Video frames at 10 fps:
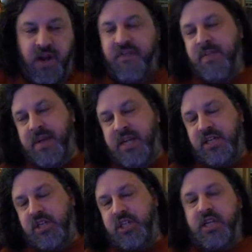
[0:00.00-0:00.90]
off the
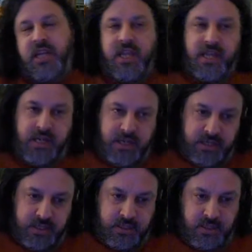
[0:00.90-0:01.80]
bench
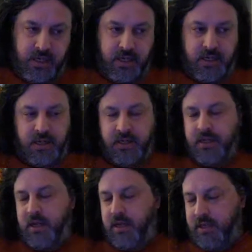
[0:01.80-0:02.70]
and uh,
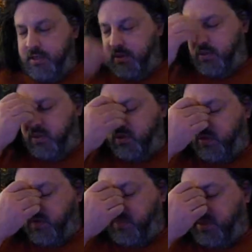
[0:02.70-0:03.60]
onto its
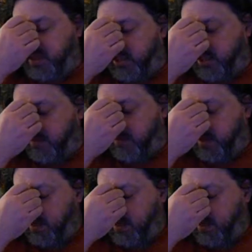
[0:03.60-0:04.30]
server position.